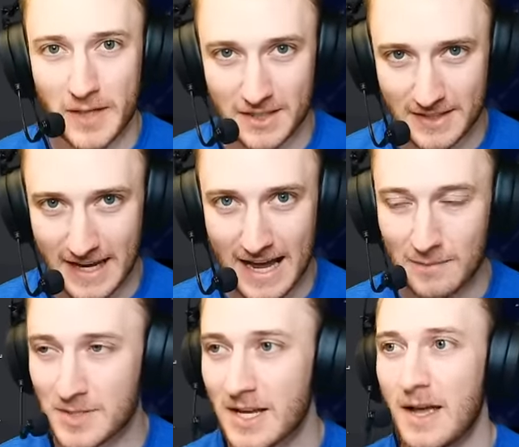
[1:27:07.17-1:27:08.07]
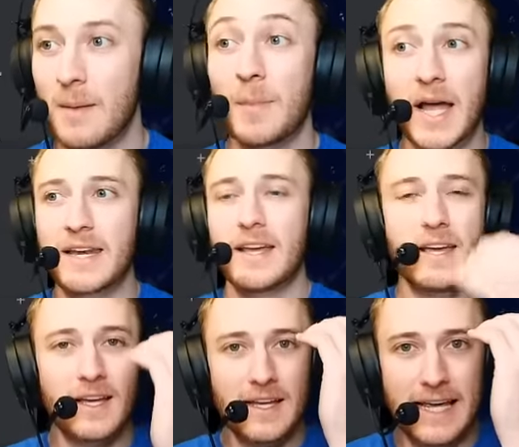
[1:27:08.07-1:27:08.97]
wield caps, but
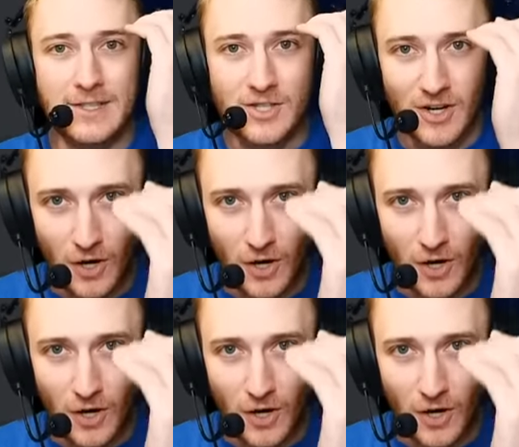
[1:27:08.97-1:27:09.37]
it's